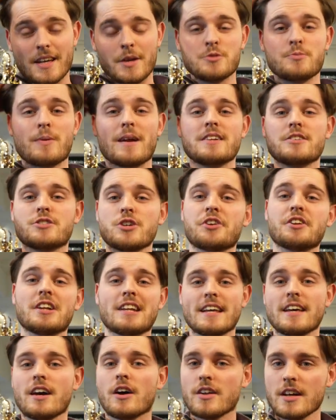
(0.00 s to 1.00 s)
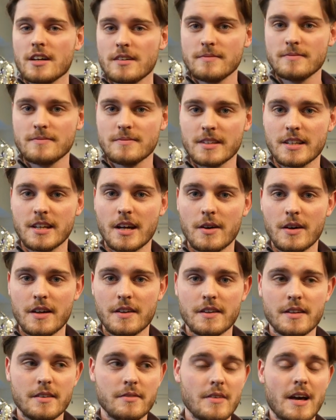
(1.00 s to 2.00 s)
He was playing Donna Lee on it,
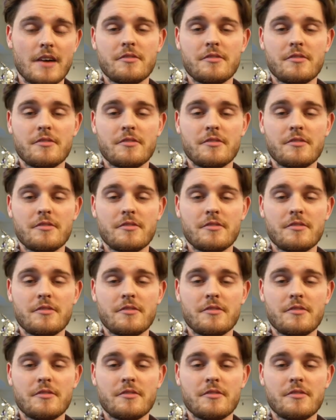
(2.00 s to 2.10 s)
and